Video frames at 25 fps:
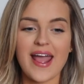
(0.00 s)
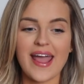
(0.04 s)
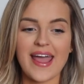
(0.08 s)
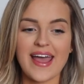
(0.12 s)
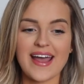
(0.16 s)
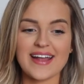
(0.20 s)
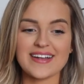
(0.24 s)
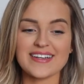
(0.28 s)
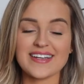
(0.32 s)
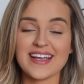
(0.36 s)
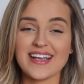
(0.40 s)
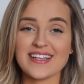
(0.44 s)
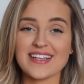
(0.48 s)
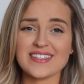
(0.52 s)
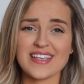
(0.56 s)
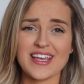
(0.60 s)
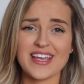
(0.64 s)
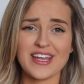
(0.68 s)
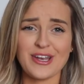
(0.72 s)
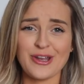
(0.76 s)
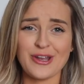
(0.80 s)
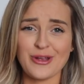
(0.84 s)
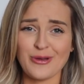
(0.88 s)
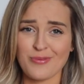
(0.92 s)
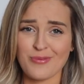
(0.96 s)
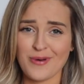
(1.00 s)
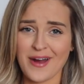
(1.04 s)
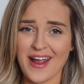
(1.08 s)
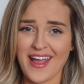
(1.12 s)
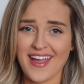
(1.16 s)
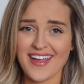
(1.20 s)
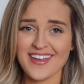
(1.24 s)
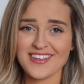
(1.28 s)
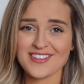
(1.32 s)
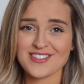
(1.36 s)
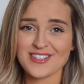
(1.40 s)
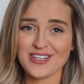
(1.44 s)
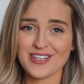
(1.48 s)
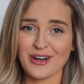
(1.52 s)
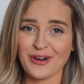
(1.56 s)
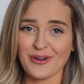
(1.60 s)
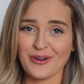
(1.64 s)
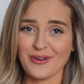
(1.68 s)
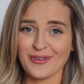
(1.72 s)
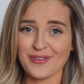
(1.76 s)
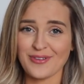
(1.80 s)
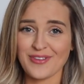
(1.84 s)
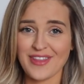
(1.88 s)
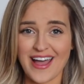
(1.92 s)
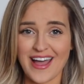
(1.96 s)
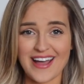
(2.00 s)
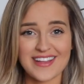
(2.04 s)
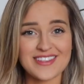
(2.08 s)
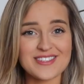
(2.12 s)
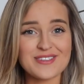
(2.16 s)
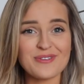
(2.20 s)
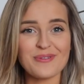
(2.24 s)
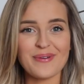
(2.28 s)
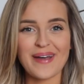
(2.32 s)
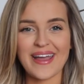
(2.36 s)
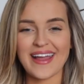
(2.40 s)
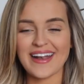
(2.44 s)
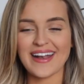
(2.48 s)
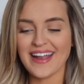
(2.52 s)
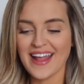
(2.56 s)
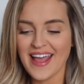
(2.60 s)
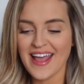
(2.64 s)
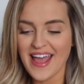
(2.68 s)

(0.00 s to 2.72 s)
and it's in Nubray, so that's a win.